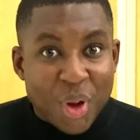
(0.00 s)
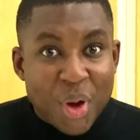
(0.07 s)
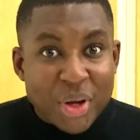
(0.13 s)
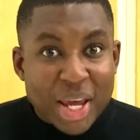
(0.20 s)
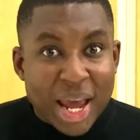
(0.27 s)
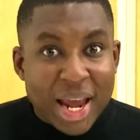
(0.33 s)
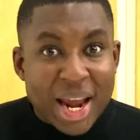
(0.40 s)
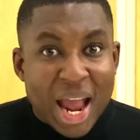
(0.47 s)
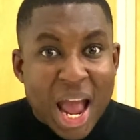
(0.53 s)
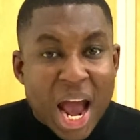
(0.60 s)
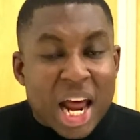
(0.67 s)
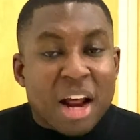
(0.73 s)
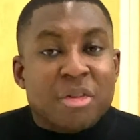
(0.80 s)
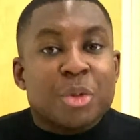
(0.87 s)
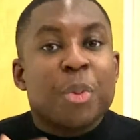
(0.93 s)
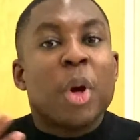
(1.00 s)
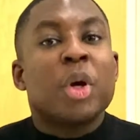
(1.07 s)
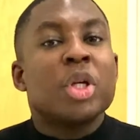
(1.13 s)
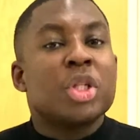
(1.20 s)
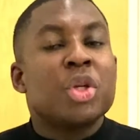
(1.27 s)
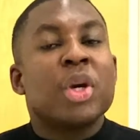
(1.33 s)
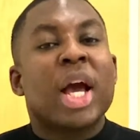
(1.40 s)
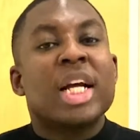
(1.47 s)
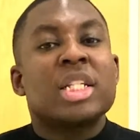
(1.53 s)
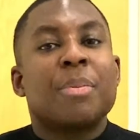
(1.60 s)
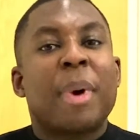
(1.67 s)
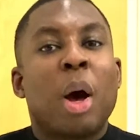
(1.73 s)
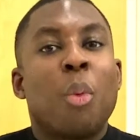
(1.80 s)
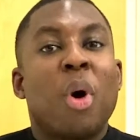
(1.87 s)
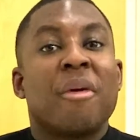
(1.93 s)
Okay, and I've spoken to you guys
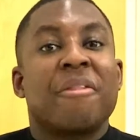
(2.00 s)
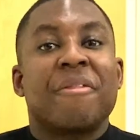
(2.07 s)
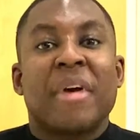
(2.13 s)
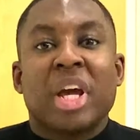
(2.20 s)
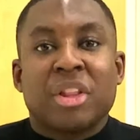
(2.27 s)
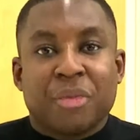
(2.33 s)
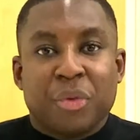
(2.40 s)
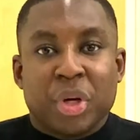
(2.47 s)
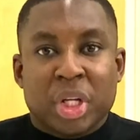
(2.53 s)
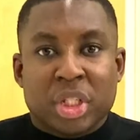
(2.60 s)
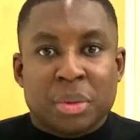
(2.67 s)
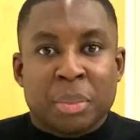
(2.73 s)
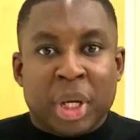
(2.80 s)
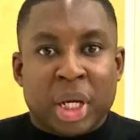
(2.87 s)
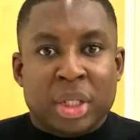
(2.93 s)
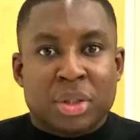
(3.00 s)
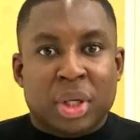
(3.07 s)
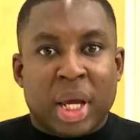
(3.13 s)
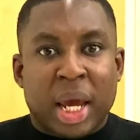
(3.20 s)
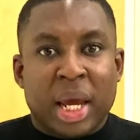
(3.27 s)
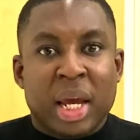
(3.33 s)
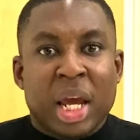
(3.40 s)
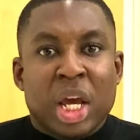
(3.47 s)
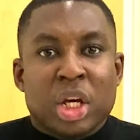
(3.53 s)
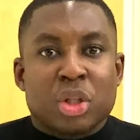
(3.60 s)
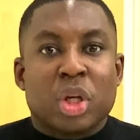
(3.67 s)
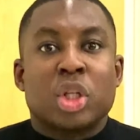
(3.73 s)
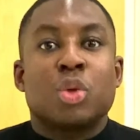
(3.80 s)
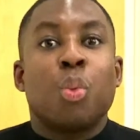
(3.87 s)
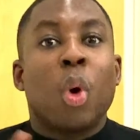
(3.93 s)
about what faithfulness means. Okay,
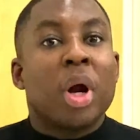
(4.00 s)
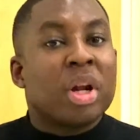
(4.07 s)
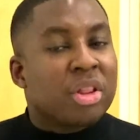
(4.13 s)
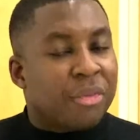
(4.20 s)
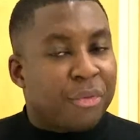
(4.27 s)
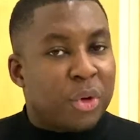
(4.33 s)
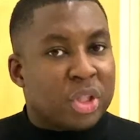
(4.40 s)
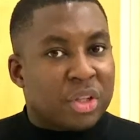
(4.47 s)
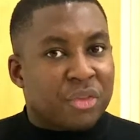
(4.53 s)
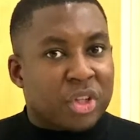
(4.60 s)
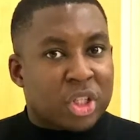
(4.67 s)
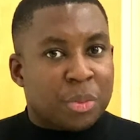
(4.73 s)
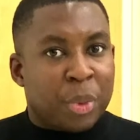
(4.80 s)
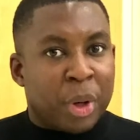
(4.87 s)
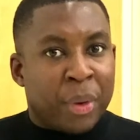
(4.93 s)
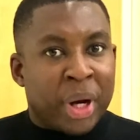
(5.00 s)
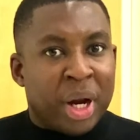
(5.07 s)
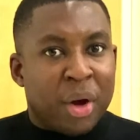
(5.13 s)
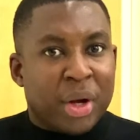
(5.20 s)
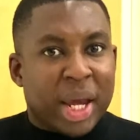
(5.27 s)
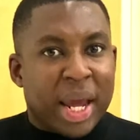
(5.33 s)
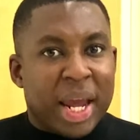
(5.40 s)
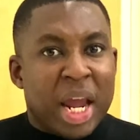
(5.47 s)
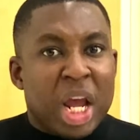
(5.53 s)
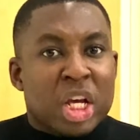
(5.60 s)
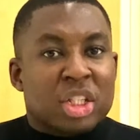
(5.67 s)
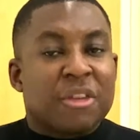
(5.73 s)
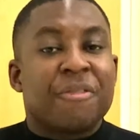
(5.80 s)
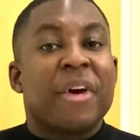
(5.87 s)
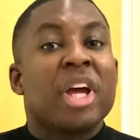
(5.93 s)
so it's one of the fruits of the Spirit. Okay,
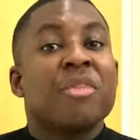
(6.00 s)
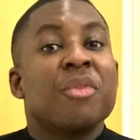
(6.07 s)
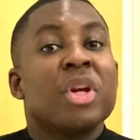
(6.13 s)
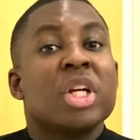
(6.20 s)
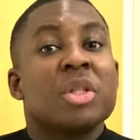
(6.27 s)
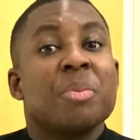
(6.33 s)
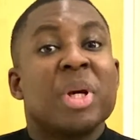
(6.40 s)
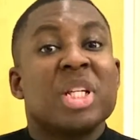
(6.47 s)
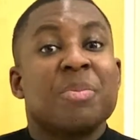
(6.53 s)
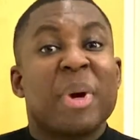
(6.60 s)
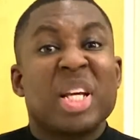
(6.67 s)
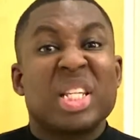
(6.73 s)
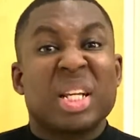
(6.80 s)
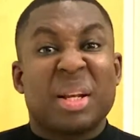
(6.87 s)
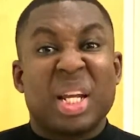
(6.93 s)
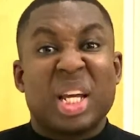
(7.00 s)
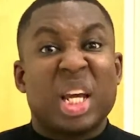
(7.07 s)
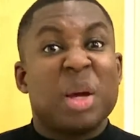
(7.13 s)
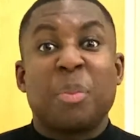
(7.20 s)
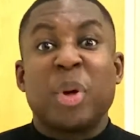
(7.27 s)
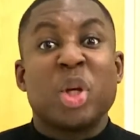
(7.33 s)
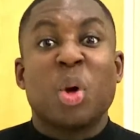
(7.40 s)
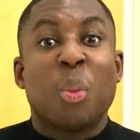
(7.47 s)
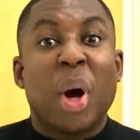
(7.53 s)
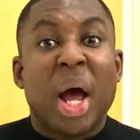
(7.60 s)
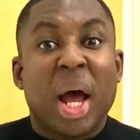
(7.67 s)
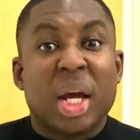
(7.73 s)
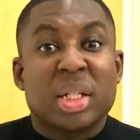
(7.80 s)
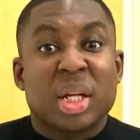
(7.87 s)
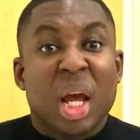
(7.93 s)
so faithfulness means basically keeping your
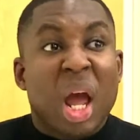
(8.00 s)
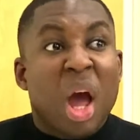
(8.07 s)
word,